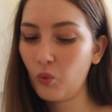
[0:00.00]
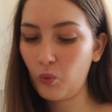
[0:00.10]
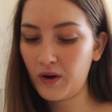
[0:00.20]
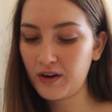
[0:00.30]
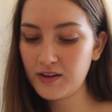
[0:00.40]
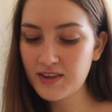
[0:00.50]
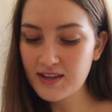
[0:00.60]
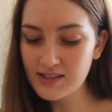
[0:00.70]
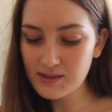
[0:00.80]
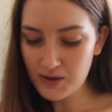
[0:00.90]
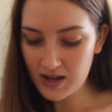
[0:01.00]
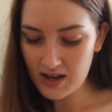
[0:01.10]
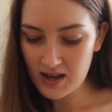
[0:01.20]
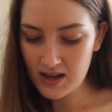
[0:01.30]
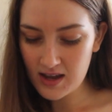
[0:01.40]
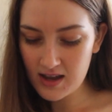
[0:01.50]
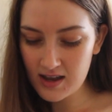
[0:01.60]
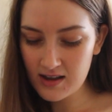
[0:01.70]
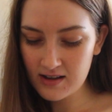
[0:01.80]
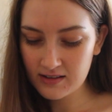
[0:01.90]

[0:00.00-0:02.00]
What could this be?